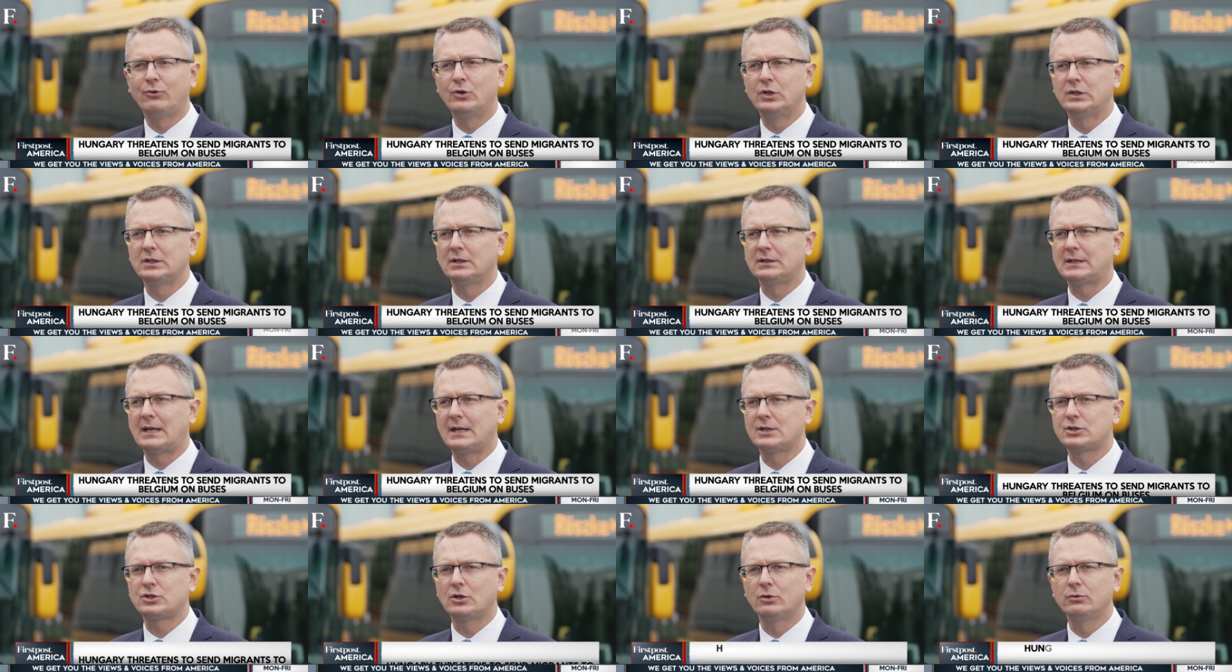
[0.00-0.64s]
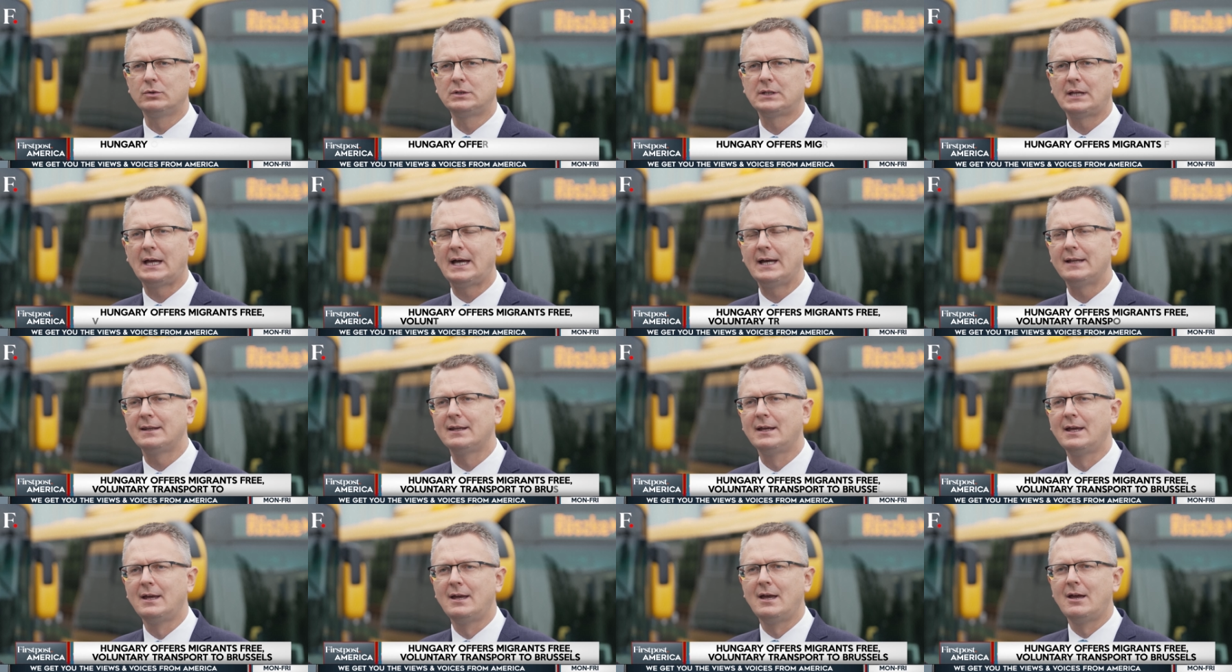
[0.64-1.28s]
If Brussels
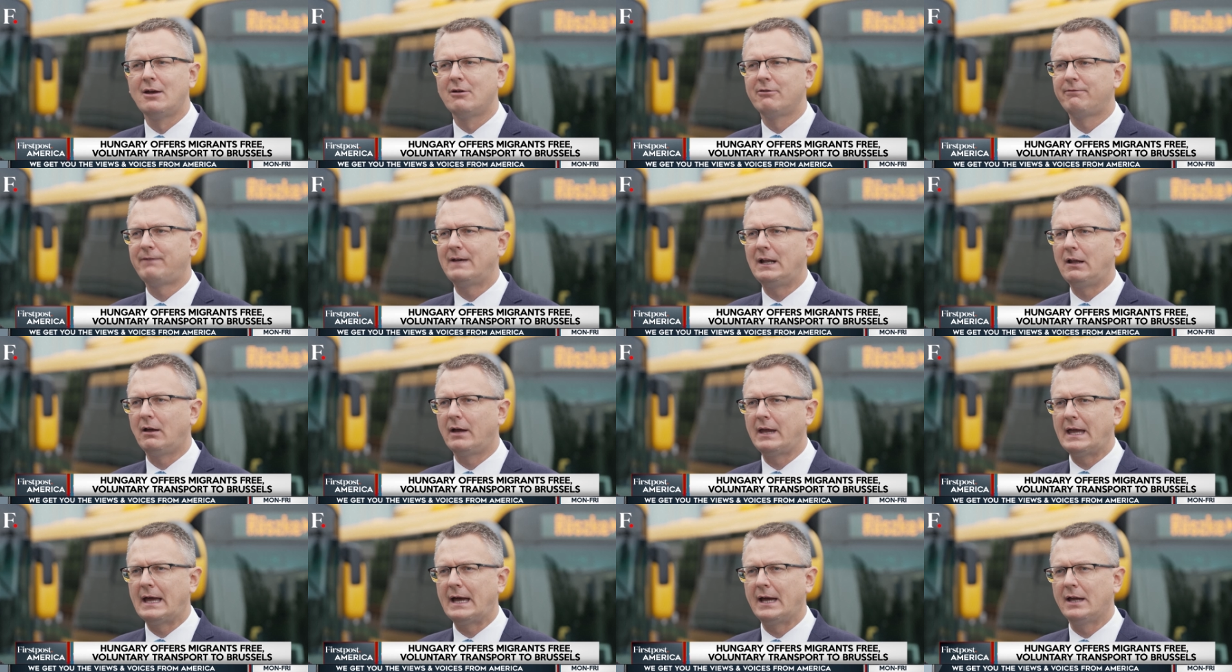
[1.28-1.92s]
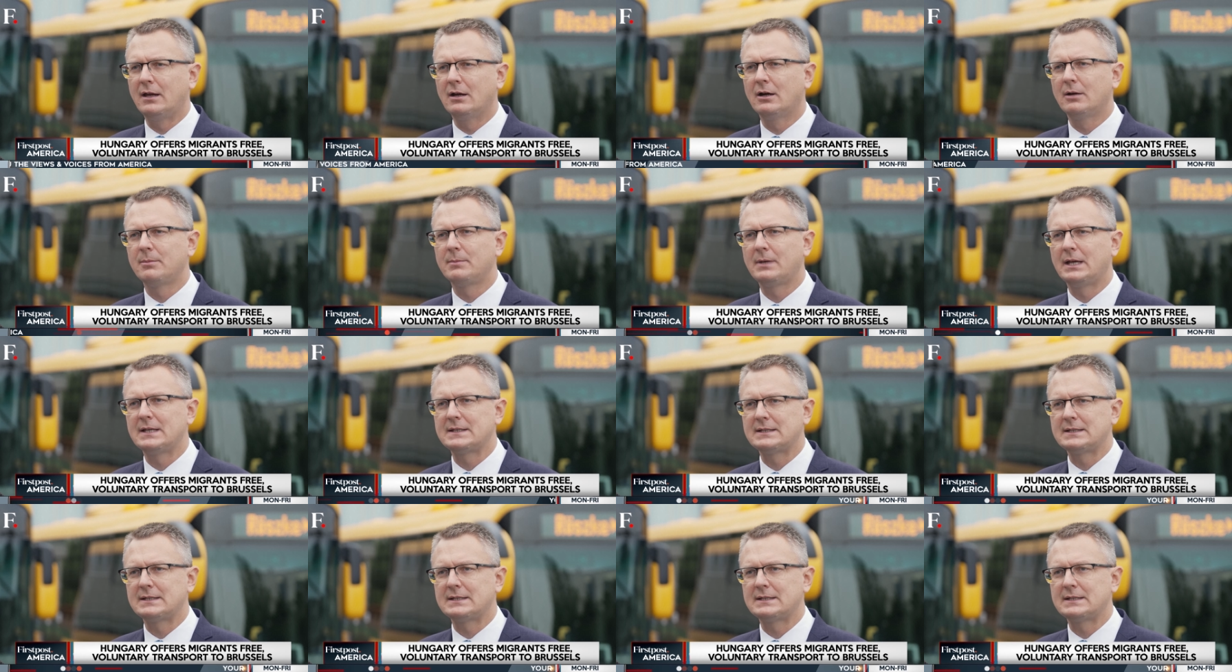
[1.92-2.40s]
wants illegal migrants,